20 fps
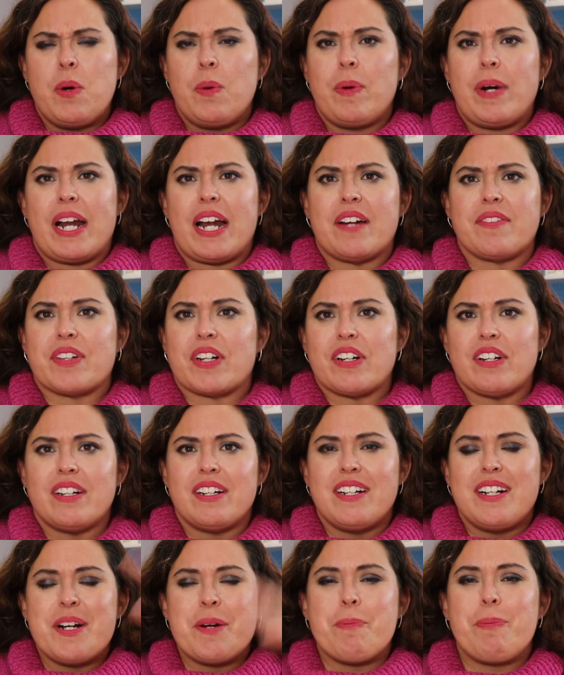whatever.
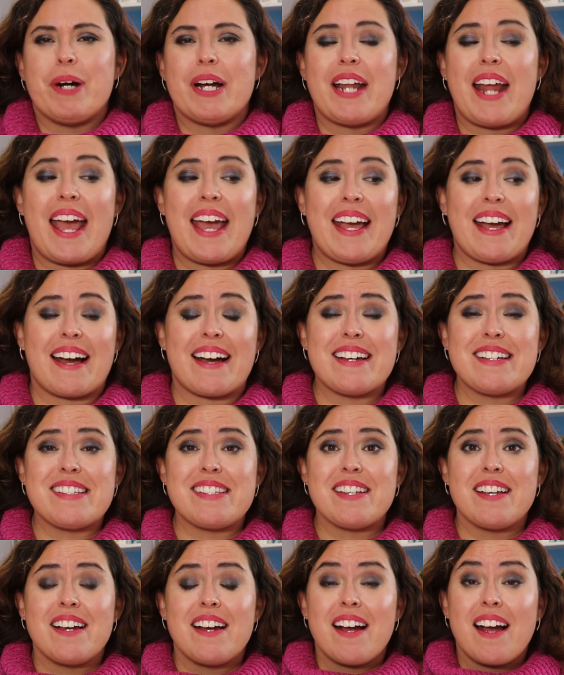But hey
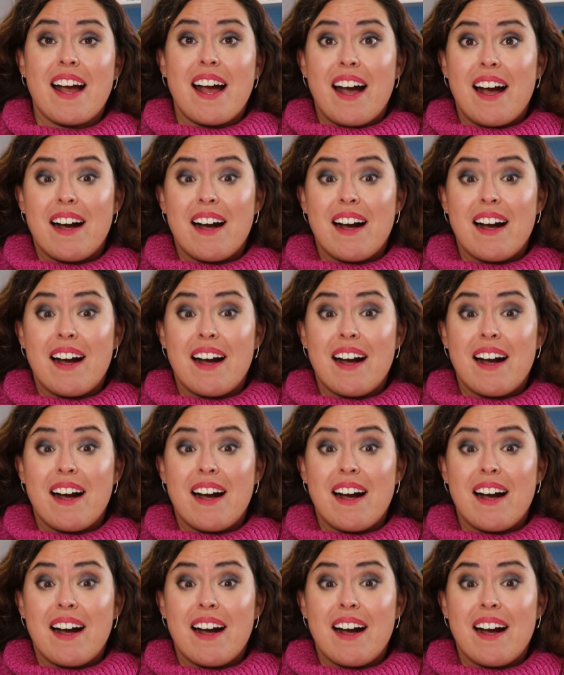guys,